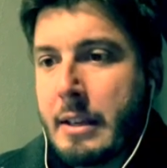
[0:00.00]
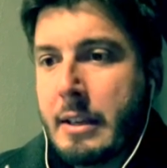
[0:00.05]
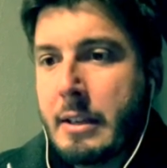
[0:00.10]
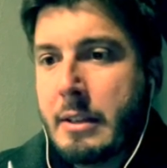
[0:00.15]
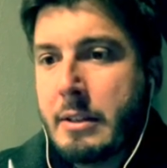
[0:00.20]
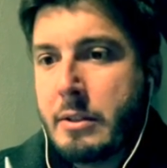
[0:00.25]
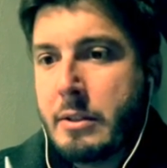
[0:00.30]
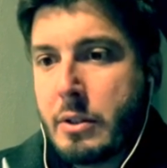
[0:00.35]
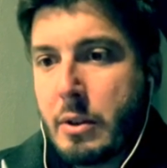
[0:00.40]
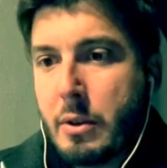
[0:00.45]

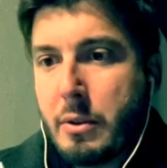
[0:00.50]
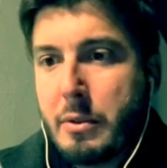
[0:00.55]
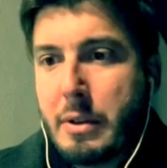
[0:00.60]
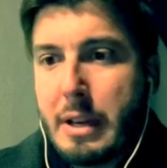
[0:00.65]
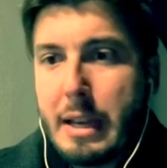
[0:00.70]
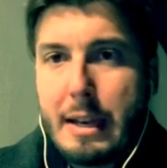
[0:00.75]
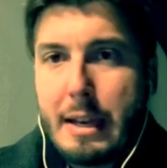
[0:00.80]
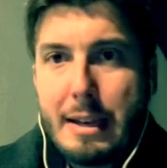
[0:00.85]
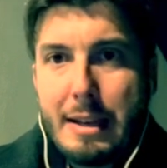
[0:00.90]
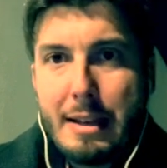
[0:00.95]
So
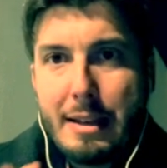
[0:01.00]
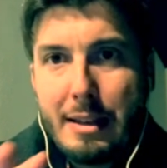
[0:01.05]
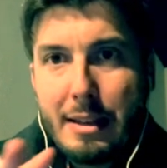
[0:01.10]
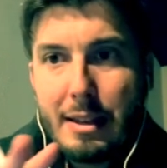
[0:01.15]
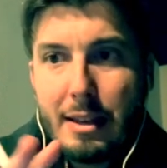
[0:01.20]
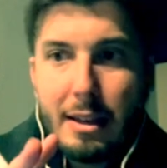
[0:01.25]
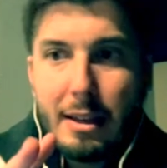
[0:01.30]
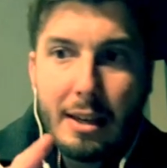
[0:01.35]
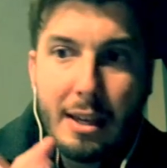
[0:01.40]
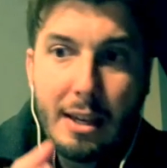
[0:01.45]

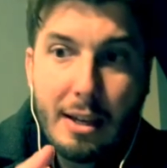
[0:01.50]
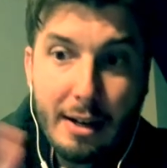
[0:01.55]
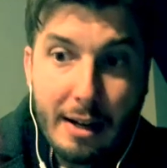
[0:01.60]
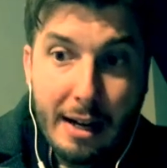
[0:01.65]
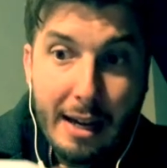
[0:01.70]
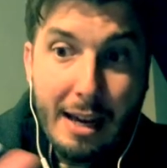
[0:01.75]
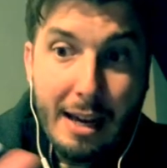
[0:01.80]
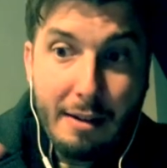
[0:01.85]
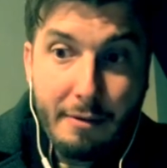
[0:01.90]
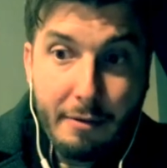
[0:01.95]
here I
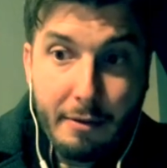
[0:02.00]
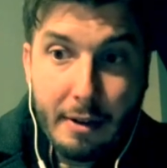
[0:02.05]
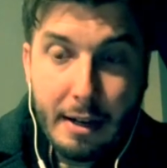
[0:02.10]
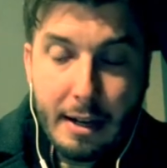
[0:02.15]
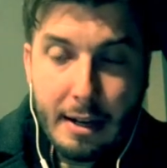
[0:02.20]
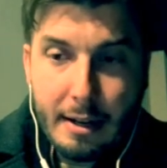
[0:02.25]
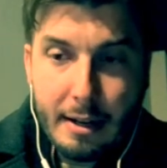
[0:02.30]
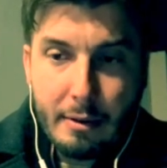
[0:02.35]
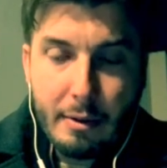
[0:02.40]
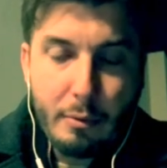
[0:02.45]
have
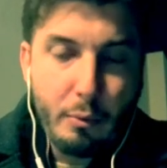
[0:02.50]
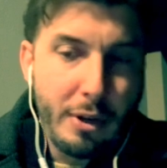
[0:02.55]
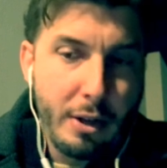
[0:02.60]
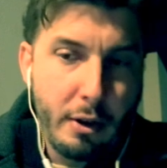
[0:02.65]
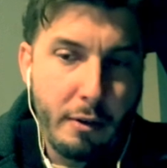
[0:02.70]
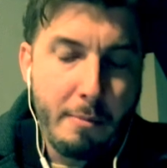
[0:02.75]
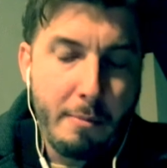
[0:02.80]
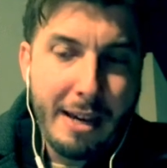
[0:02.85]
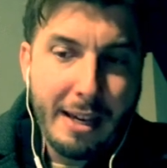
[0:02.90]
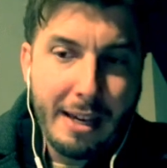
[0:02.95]
one of
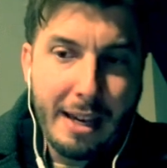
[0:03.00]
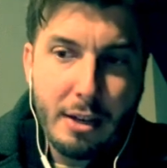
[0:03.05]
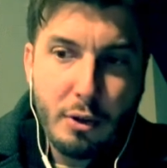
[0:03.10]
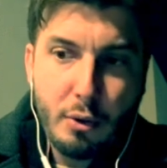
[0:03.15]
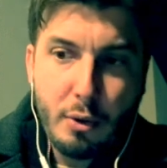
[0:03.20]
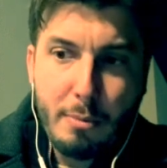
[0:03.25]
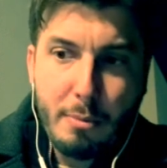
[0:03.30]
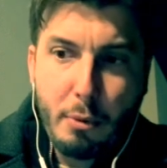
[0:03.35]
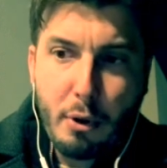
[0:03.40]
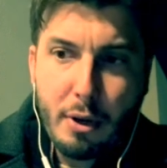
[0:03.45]
my case
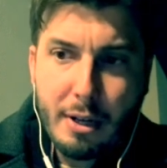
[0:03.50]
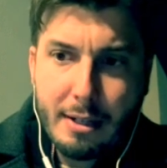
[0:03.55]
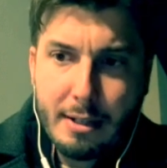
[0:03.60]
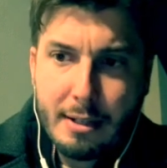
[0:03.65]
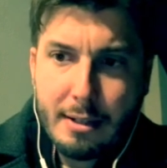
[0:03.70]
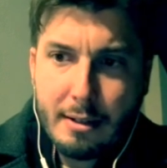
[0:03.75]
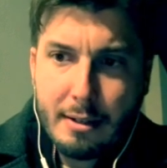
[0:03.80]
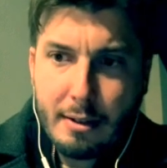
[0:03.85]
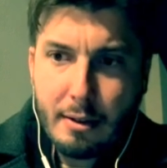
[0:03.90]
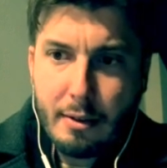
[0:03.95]
reports,
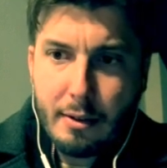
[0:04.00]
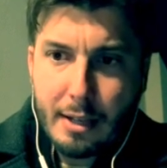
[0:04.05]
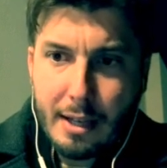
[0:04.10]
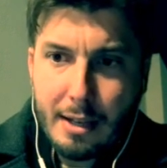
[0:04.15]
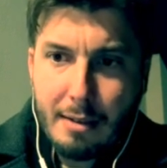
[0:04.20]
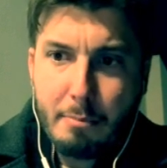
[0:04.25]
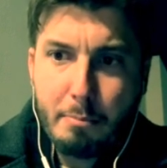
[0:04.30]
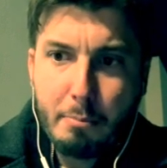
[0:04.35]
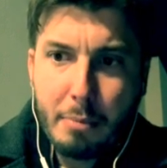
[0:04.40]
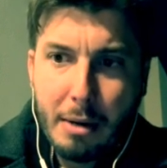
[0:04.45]
okay,
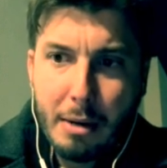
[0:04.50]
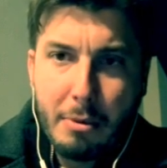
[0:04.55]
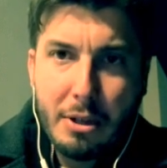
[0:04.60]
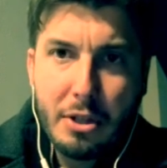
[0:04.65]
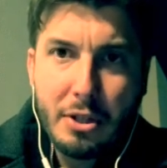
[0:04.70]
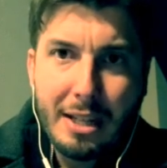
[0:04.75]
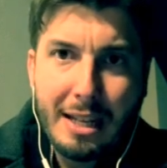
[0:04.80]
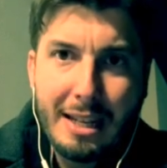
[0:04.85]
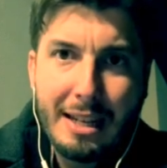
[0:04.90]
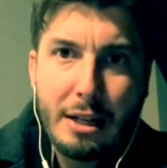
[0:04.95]
published
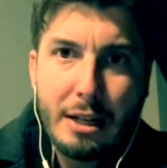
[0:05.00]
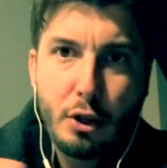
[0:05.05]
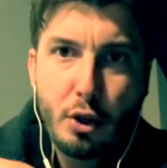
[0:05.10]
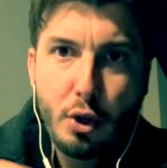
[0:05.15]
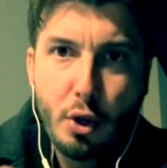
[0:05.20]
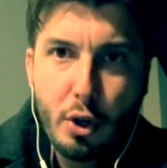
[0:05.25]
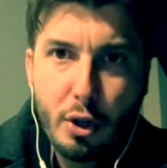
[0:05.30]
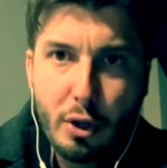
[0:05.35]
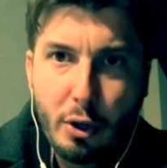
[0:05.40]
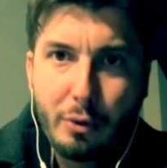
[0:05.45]
in a
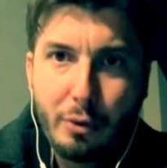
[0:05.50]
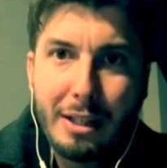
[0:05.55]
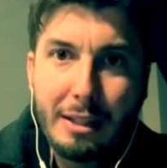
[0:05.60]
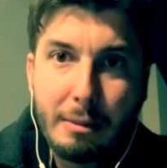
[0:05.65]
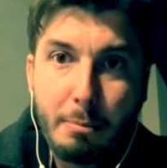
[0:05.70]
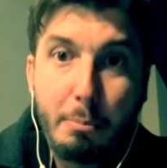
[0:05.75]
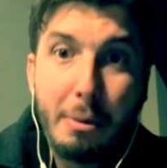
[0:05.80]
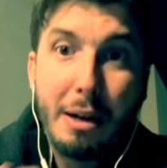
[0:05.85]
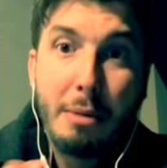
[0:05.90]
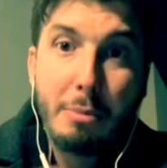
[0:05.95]
journal that
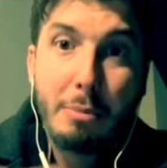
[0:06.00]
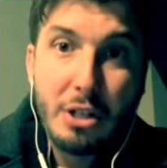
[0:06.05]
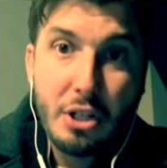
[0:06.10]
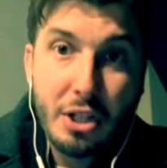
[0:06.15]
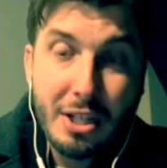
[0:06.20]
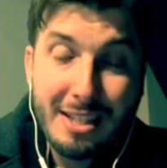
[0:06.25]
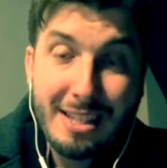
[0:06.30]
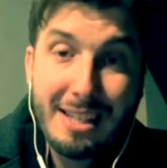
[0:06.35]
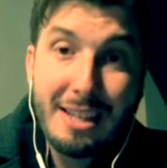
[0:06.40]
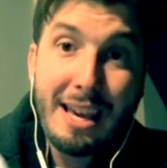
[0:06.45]
publishes
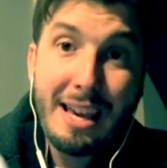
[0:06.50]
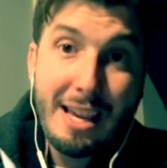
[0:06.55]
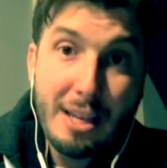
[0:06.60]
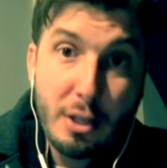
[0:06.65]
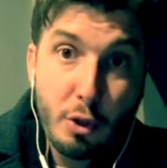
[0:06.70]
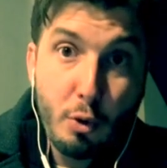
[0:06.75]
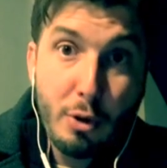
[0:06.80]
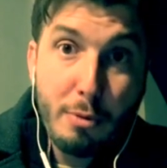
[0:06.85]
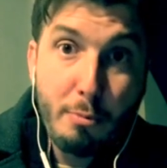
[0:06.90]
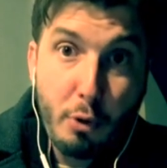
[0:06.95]
case
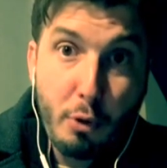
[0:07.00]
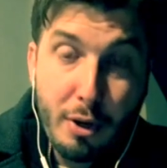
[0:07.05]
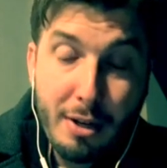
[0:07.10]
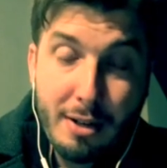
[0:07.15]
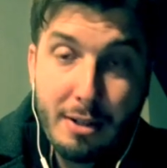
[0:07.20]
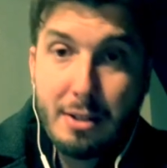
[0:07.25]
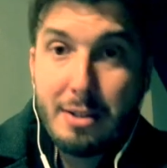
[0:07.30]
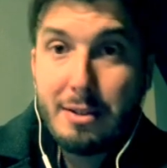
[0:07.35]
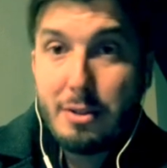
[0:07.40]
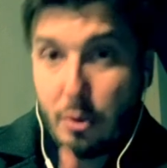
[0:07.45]

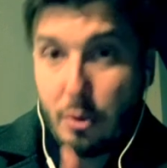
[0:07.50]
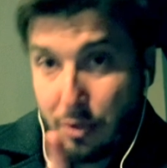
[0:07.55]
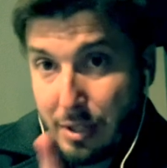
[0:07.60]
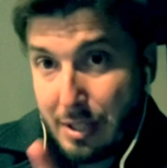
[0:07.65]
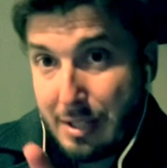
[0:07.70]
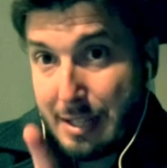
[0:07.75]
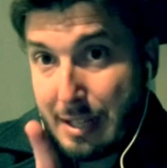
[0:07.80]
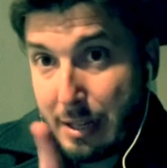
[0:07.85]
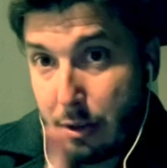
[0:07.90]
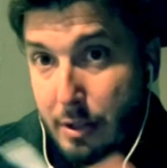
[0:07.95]
reports. So this is
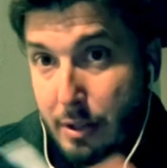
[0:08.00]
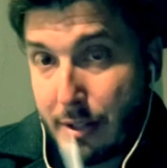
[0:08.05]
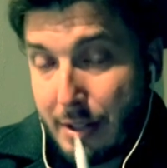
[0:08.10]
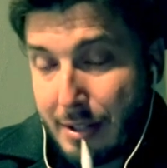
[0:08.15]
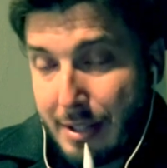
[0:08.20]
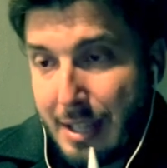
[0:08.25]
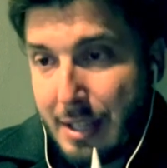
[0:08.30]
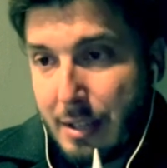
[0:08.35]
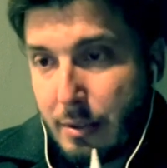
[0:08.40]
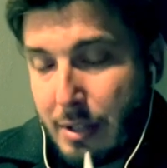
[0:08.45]
another
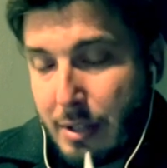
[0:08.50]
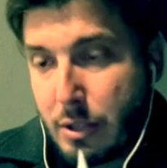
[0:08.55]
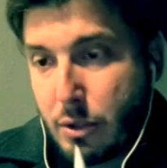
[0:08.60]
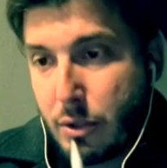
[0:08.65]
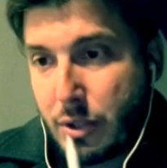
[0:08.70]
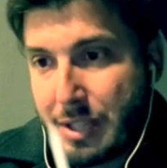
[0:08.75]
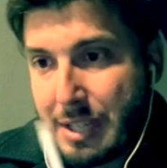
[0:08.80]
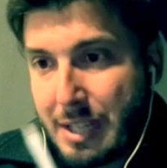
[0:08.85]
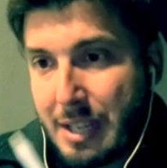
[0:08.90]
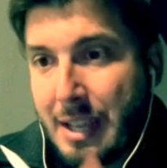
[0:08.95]
thing. You need to
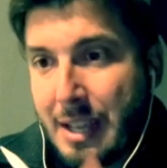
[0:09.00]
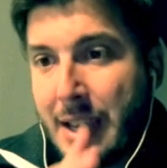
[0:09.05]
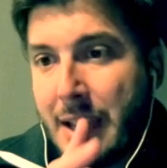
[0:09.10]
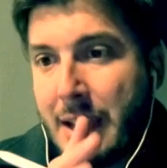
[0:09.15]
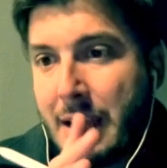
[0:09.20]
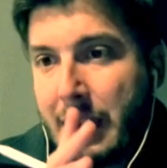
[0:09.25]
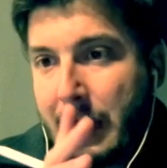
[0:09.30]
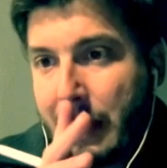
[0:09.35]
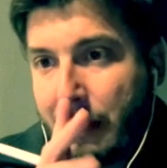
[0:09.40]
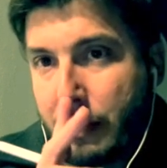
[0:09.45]
see
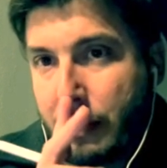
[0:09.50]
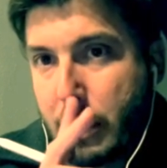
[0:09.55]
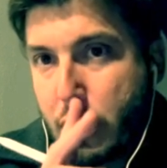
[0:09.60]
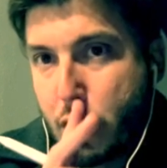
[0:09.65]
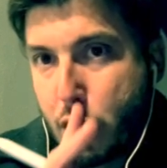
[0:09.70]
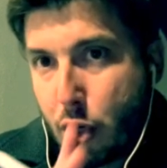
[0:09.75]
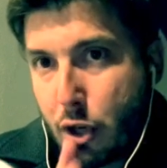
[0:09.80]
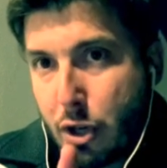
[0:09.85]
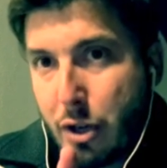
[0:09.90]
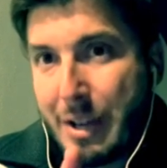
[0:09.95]
if the
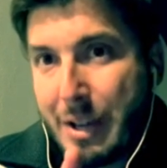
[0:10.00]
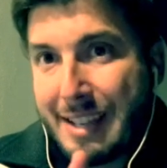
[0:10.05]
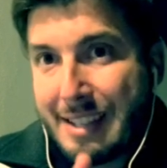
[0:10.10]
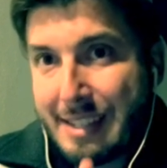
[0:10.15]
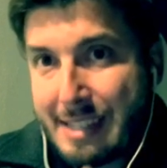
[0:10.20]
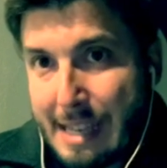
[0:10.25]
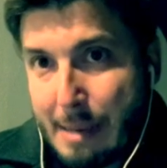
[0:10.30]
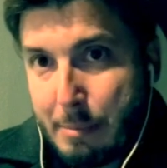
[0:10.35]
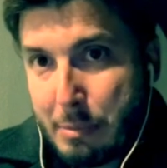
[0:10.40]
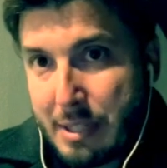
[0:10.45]
journal
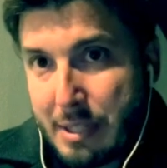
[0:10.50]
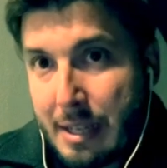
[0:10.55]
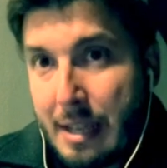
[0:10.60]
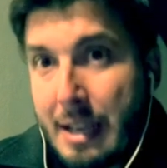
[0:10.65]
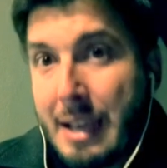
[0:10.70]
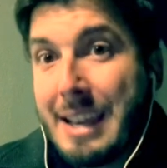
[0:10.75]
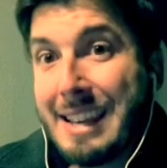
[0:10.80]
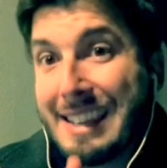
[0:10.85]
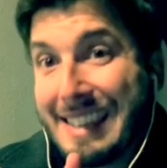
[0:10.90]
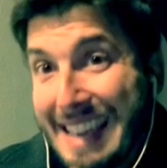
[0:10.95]
accepts
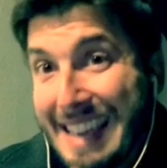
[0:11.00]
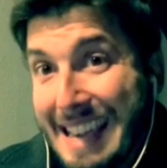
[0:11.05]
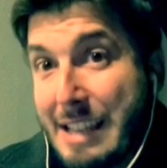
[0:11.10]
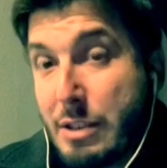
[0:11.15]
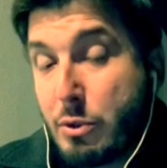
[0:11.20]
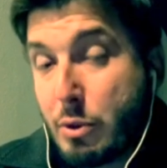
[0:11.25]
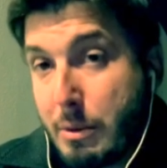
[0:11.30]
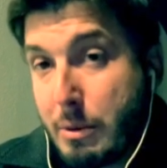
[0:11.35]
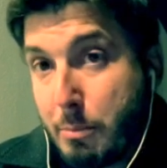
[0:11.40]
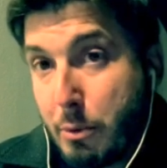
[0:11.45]
case
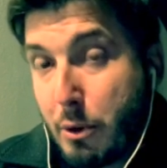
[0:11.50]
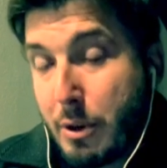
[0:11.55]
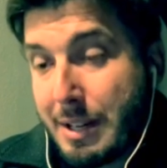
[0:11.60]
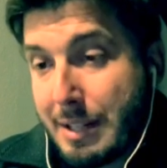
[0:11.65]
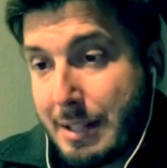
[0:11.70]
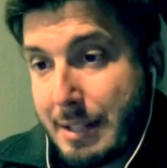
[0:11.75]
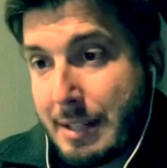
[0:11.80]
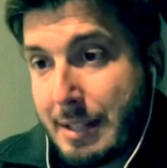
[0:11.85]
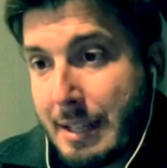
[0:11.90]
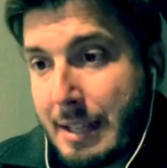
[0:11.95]

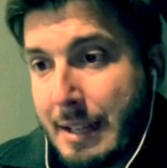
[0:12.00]
reports.